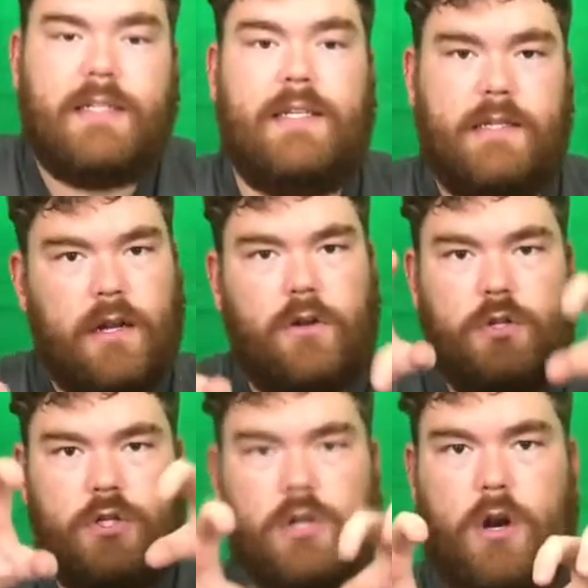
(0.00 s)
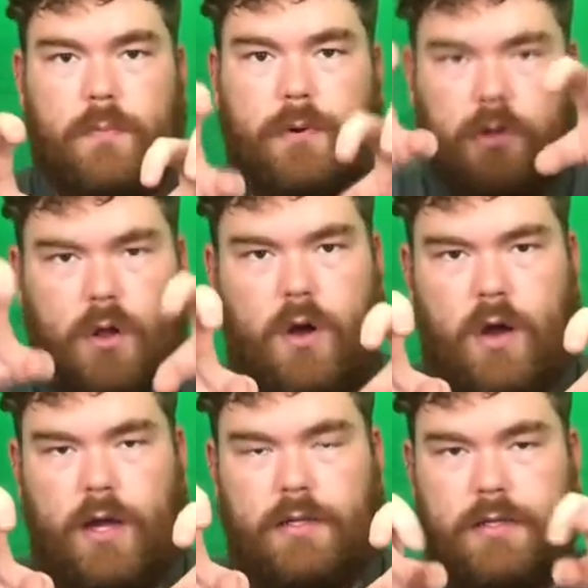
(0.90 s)
these little sharp
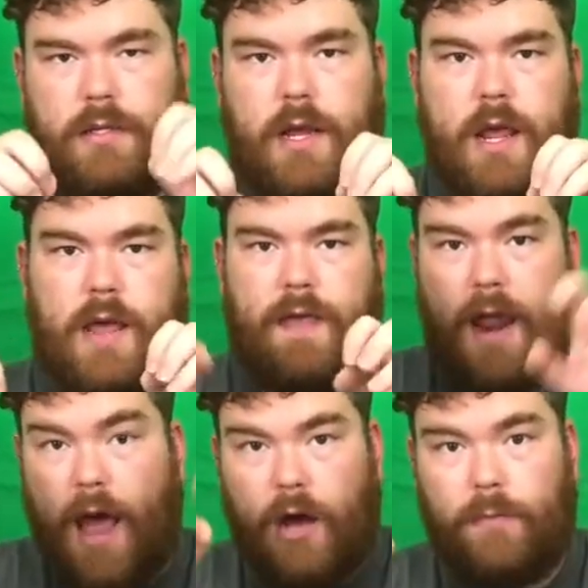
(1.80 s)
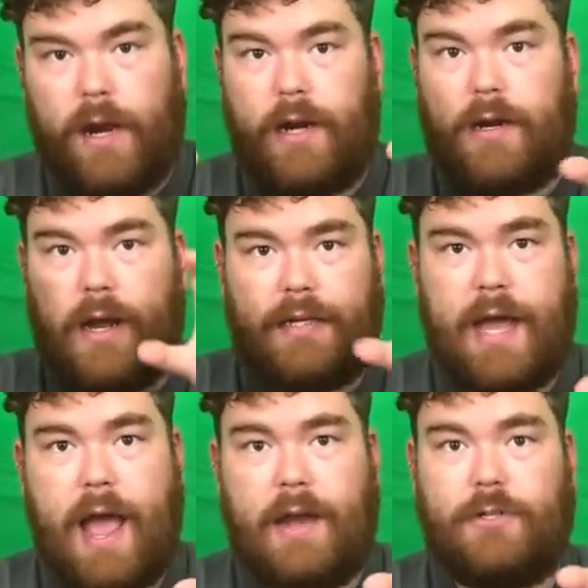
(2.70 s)
claws that help it
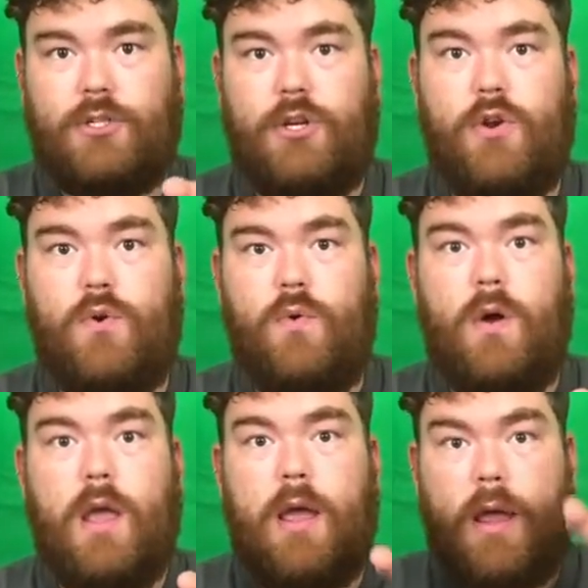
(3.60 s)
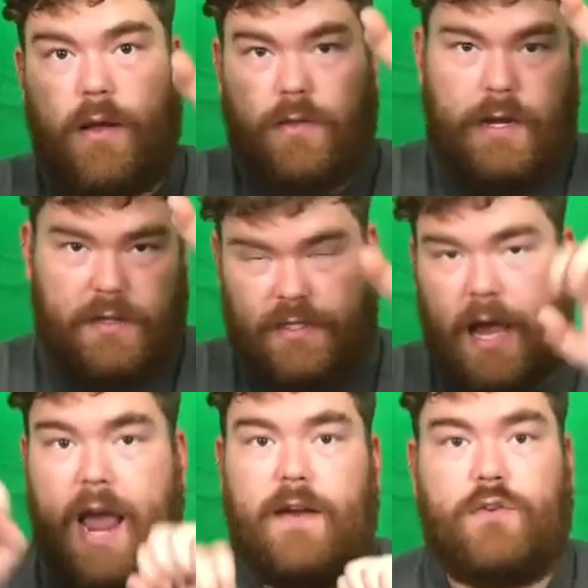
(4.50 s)
attach to like the
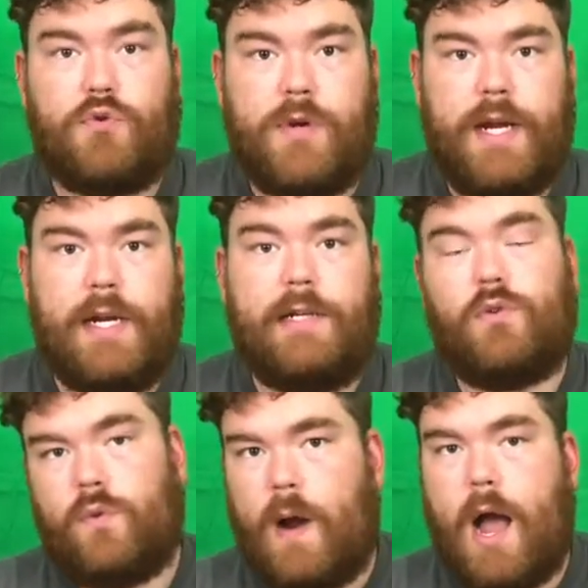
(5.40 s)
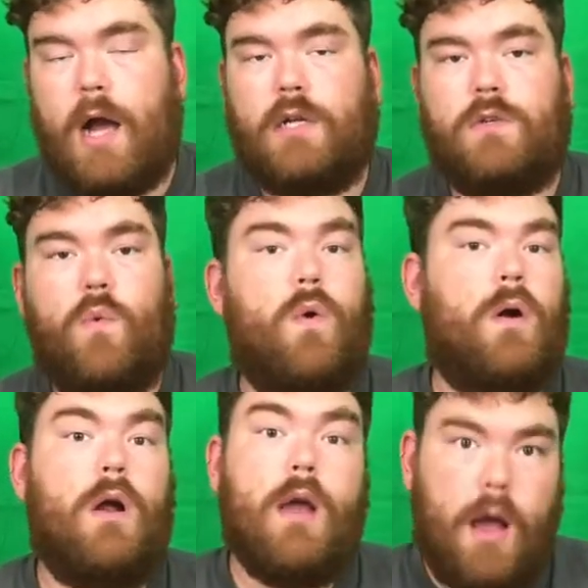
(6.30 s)
side of trees or rocks
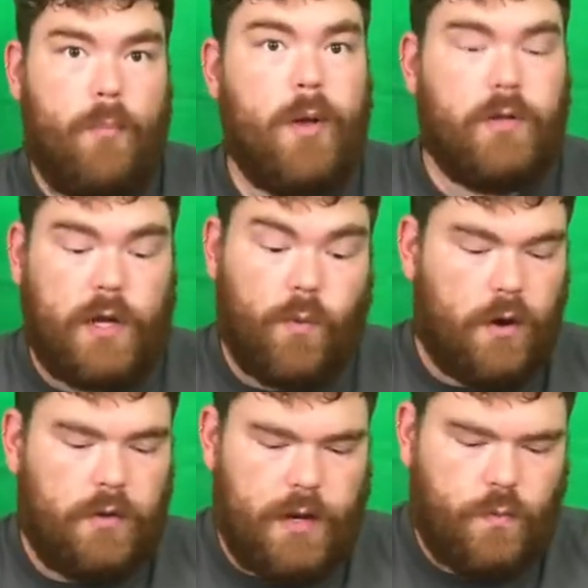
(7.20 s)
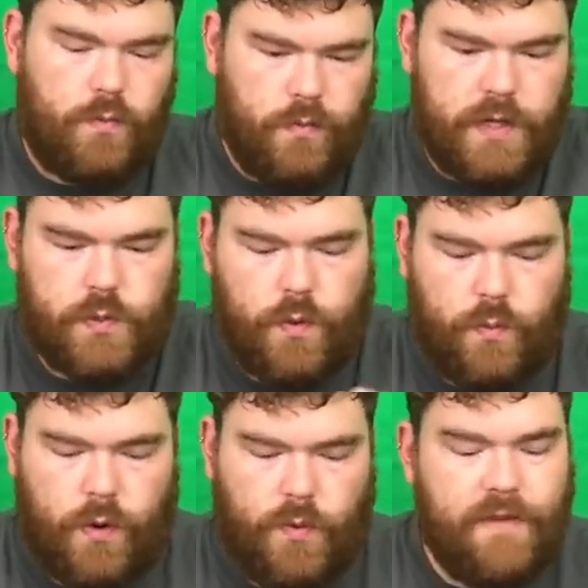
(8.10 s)
or a building, where like this one
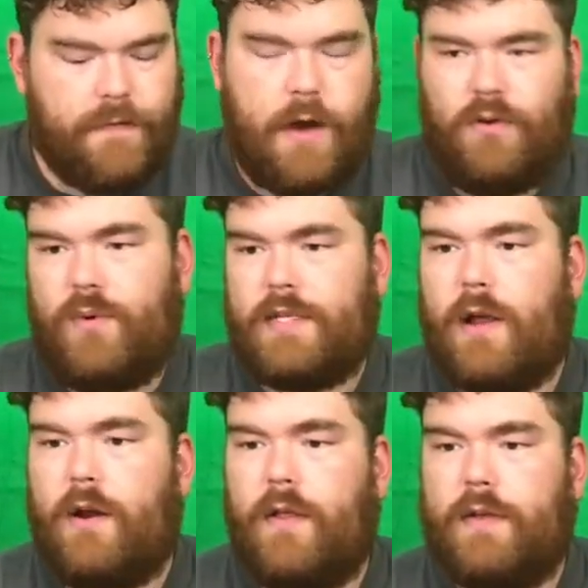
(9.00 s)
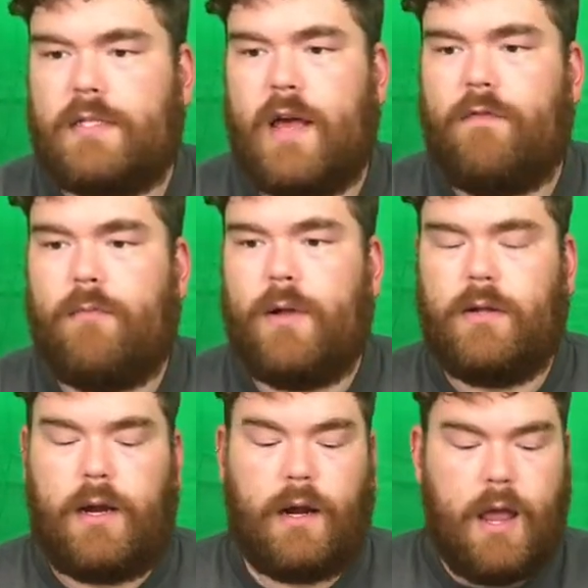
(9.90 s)
where we found it on the side of a building.